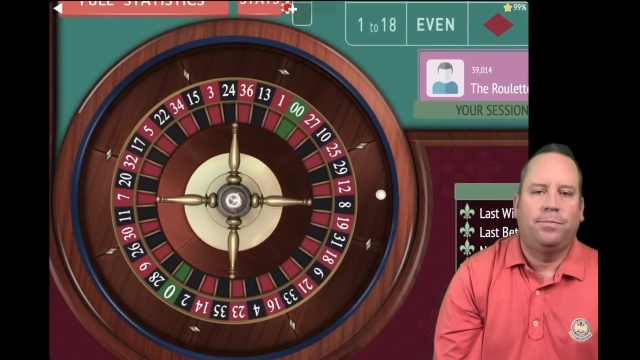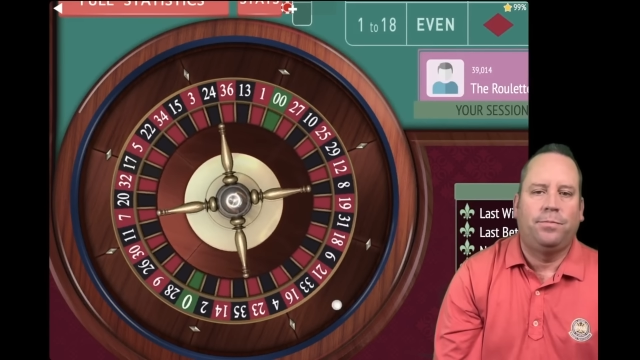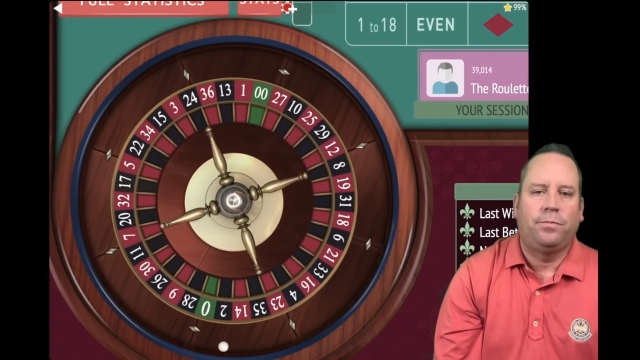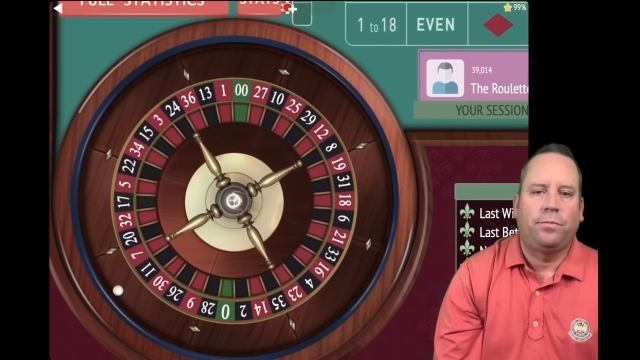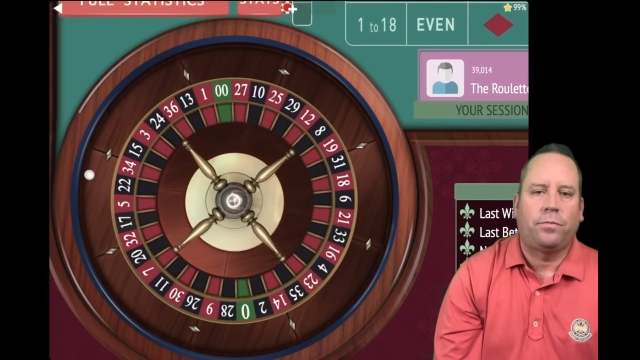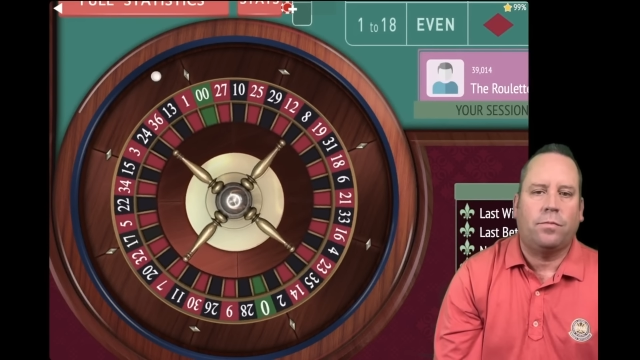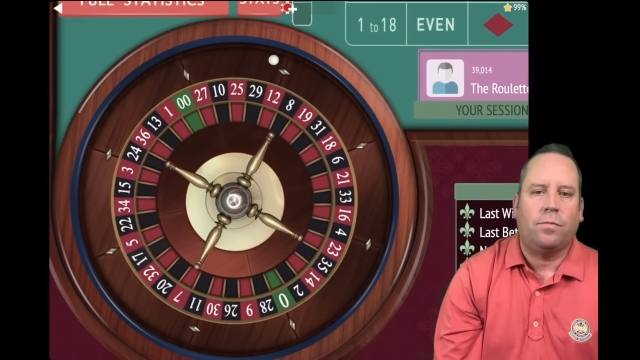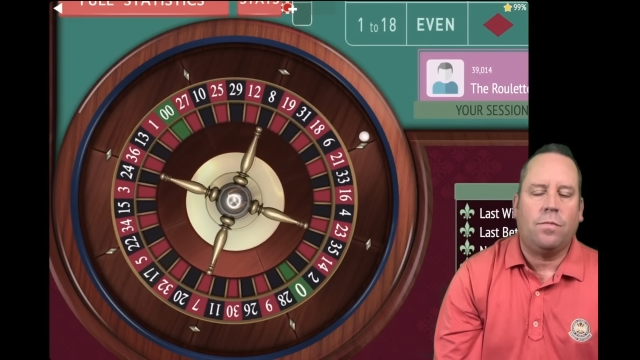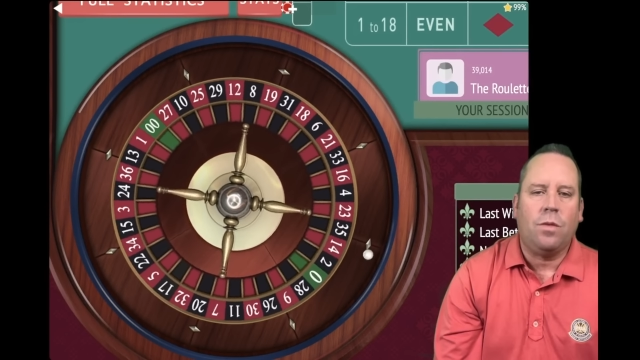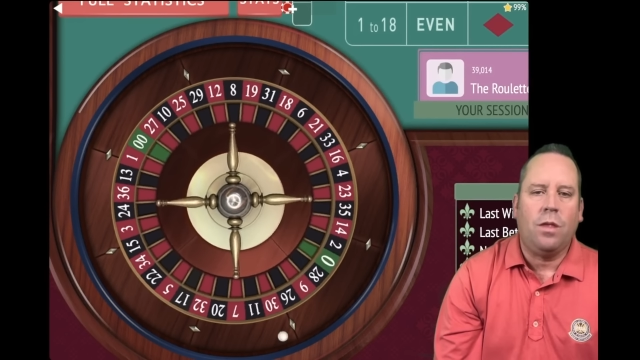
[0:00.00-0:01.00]

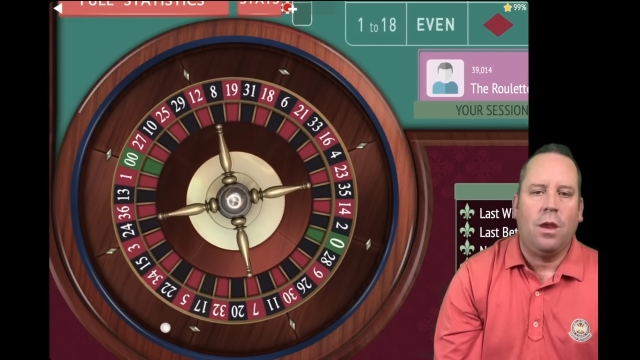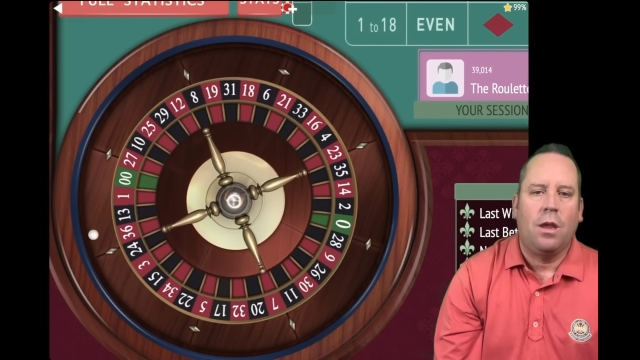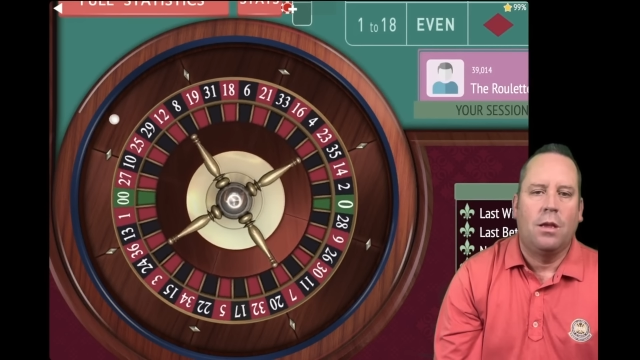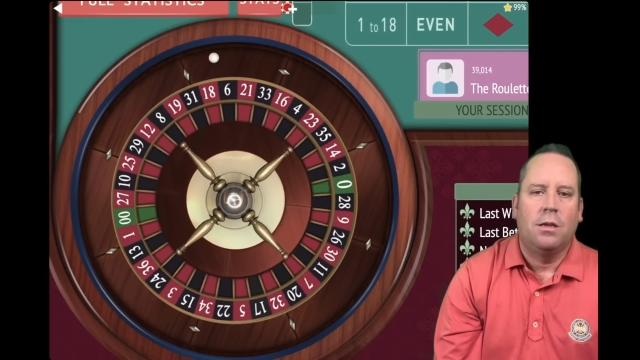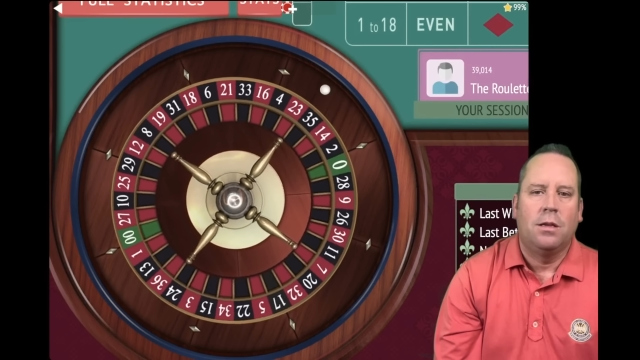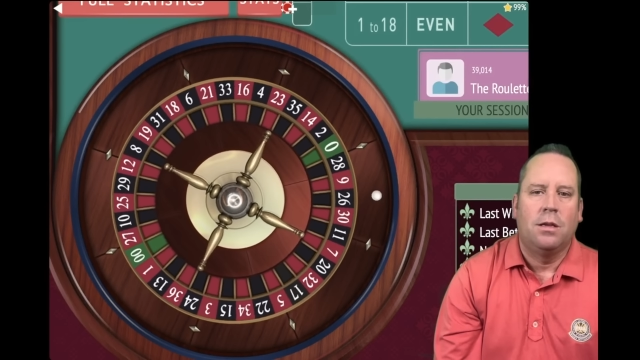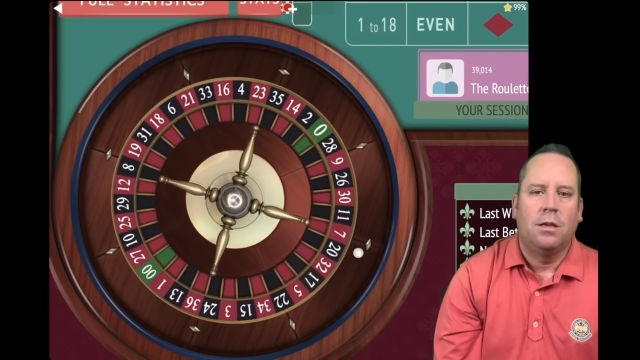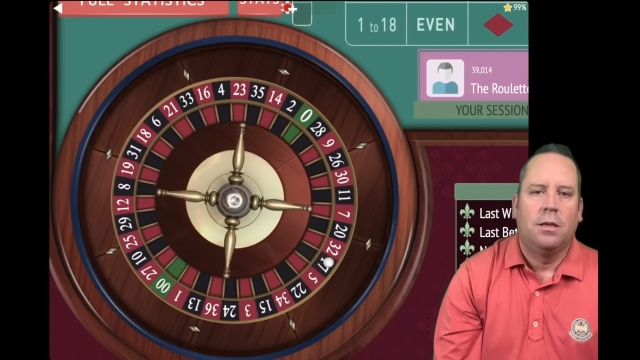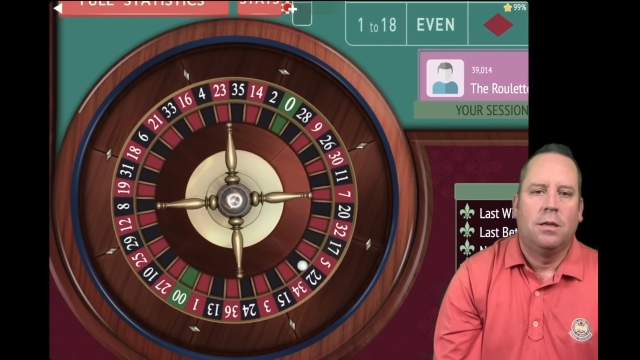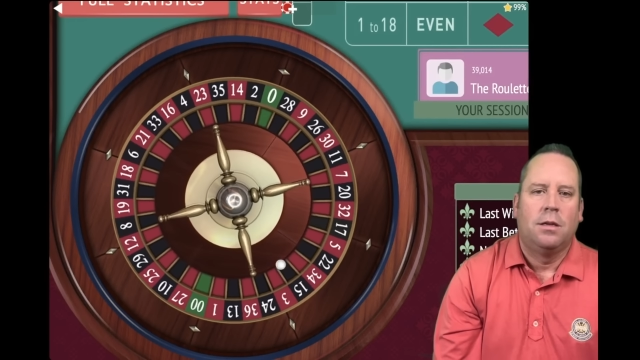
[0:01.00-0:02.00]

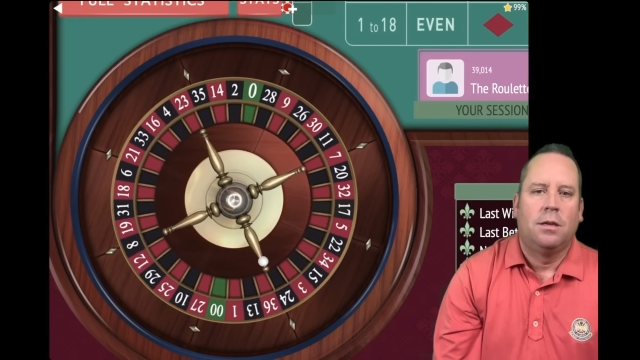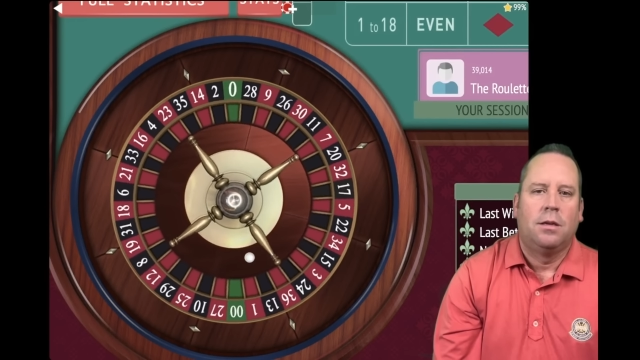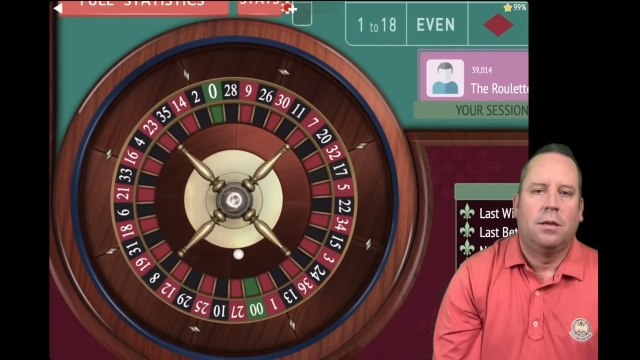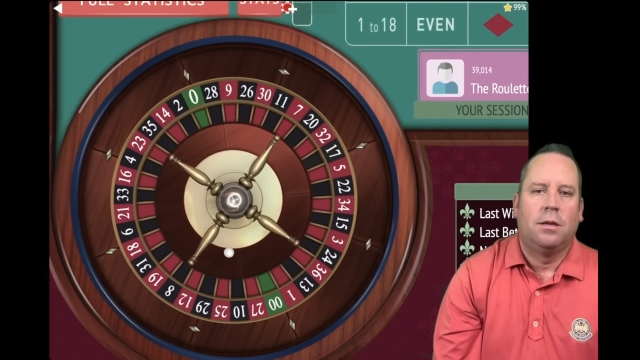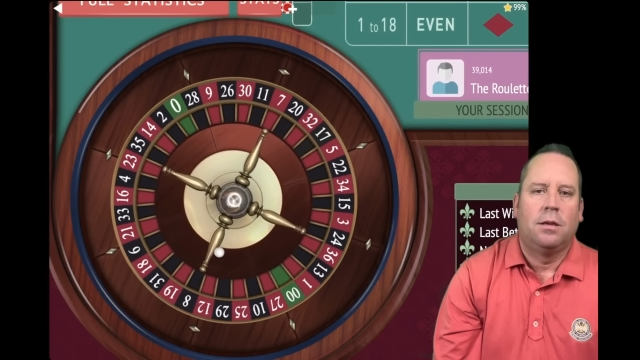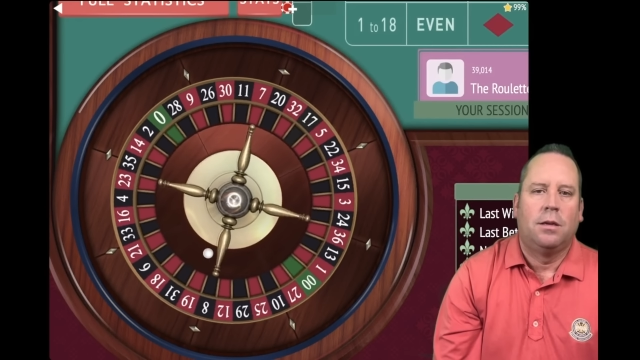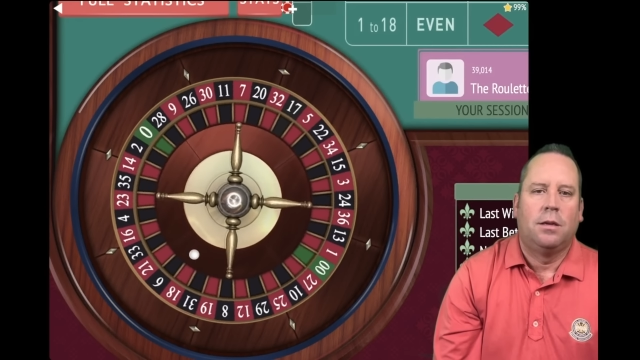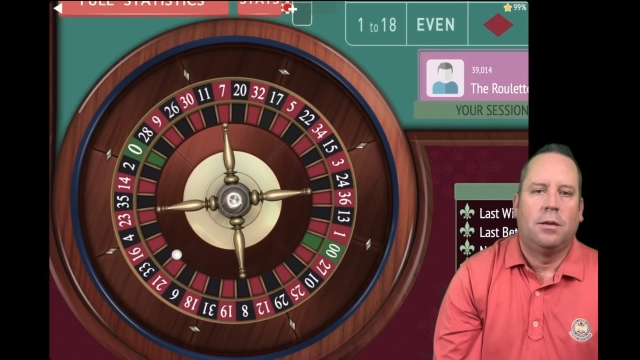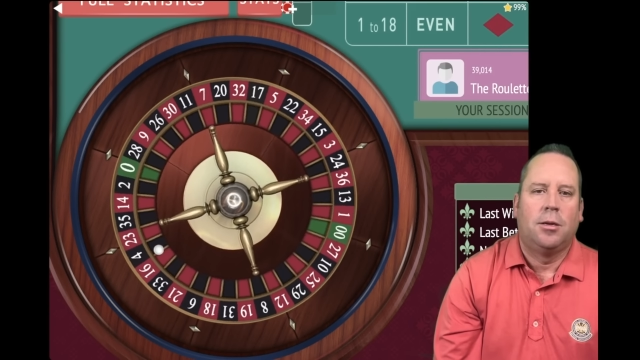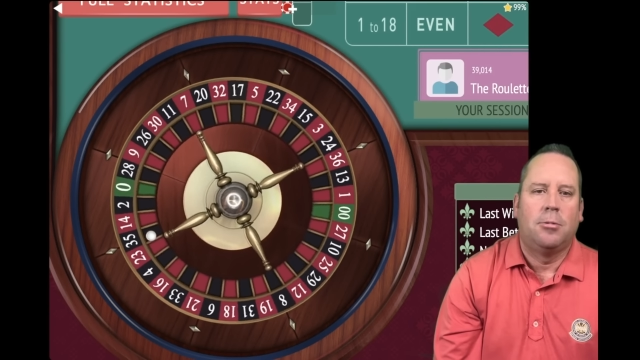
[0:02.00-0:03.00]

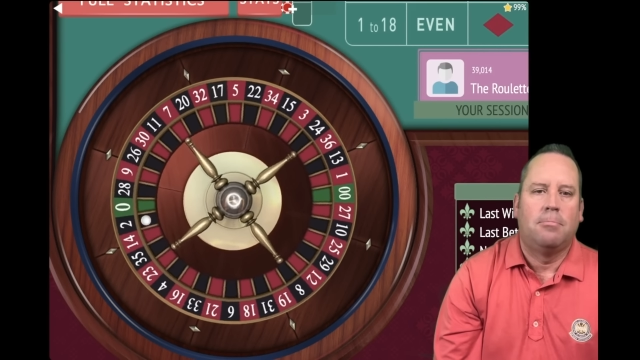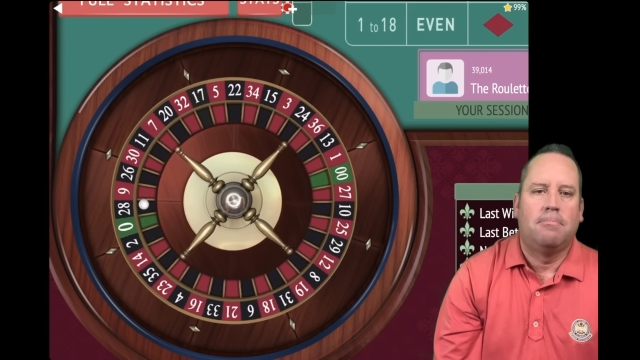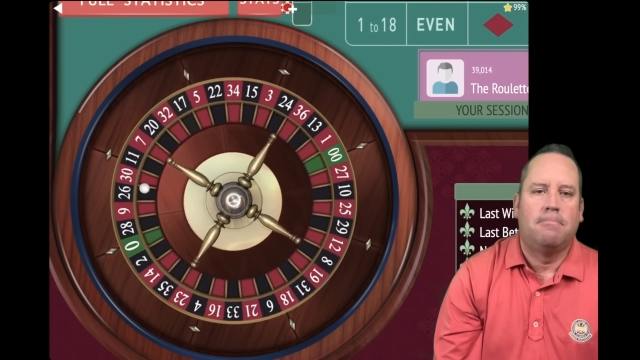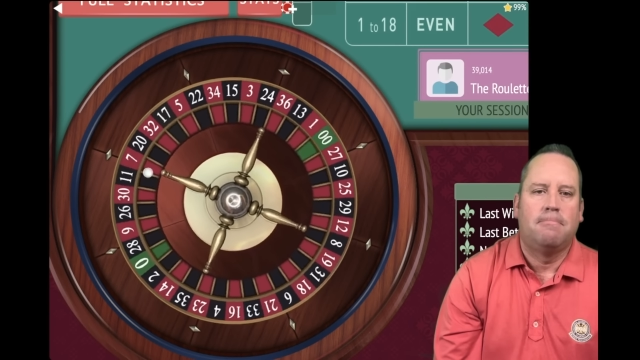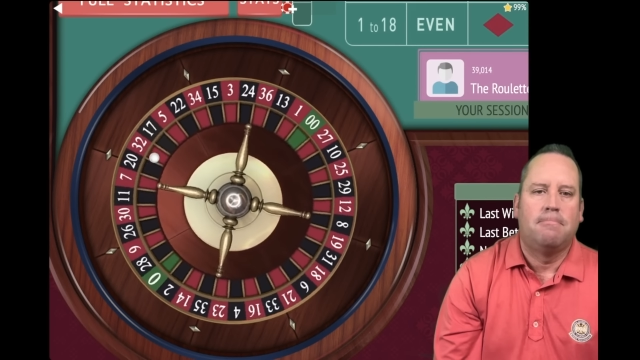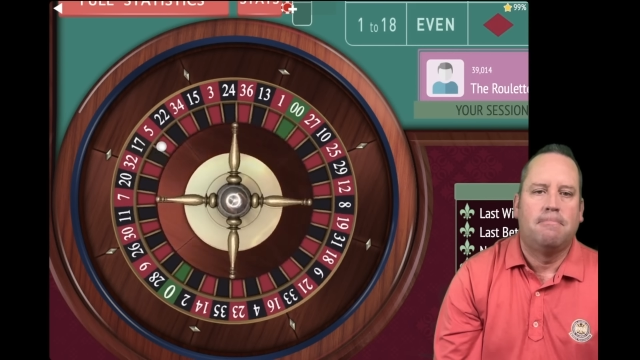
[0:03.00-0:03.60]
[no speech]